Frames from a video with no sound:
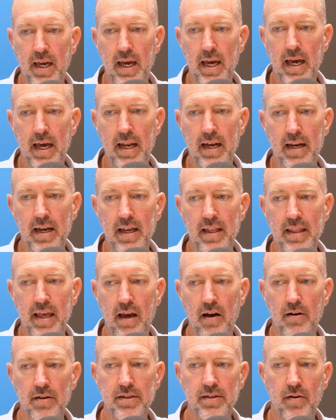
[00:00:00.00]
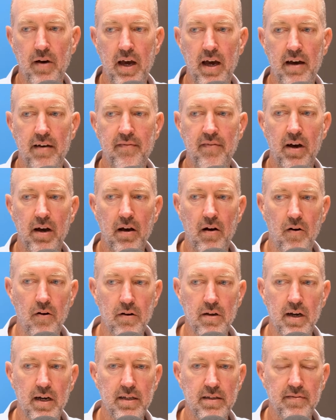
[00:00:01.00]
And they also have
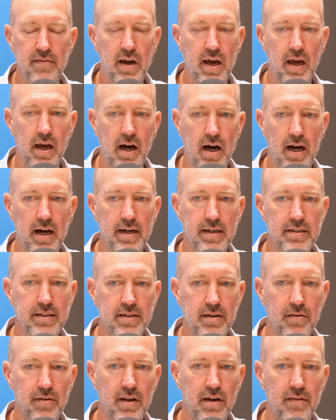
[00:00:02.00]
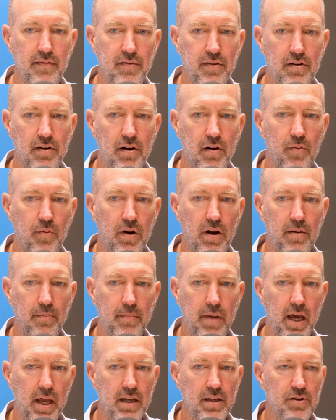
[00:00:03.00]
all kinds of AI so that if you don't want to
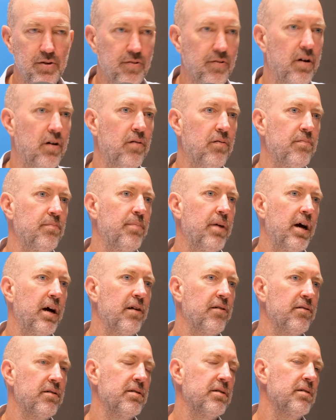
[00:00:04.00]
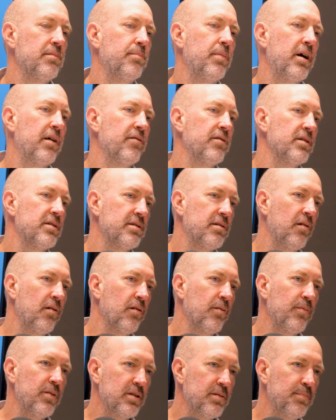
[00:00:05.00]
manage your own battery and
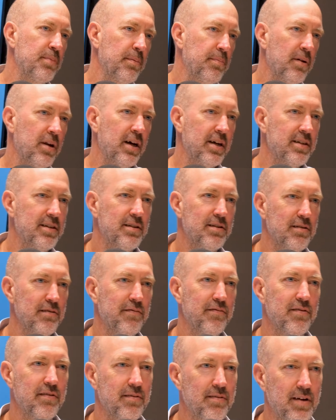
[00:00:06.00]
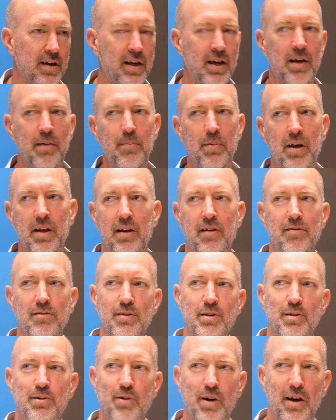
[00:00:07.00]
solar, which people like to do for be an
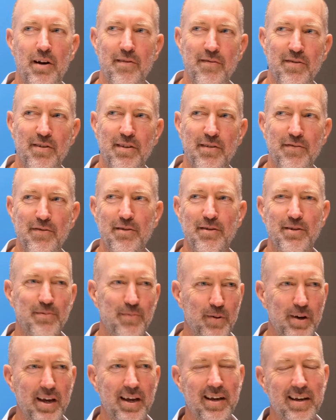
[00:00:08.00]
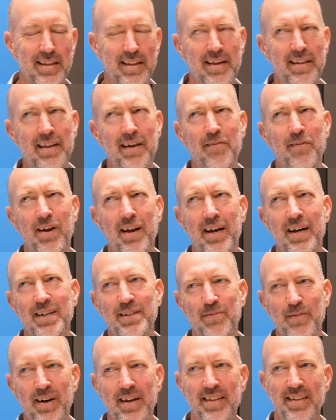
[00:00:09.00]
energy trader for the first week, and then they
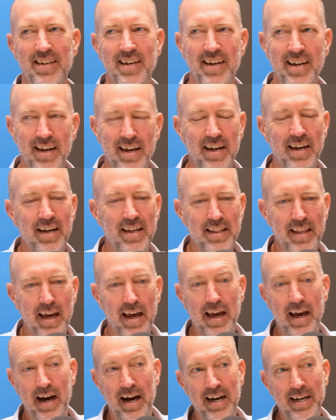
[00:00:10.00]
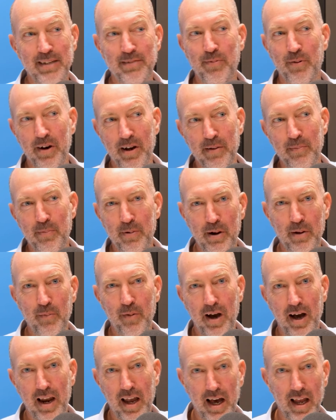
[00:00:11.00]
realize, well, the AI is working pretty
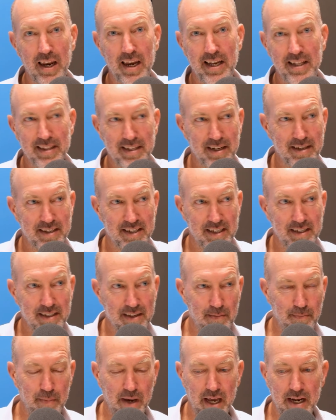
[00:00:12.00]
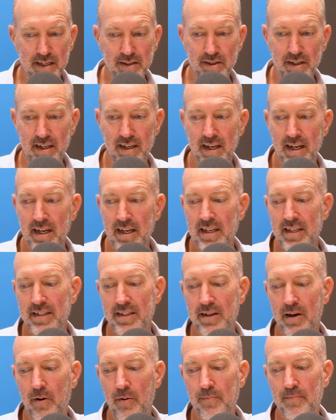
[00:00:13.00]
well, I'll let the system manage it.
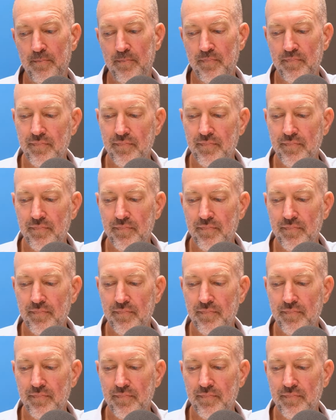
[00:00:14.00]
So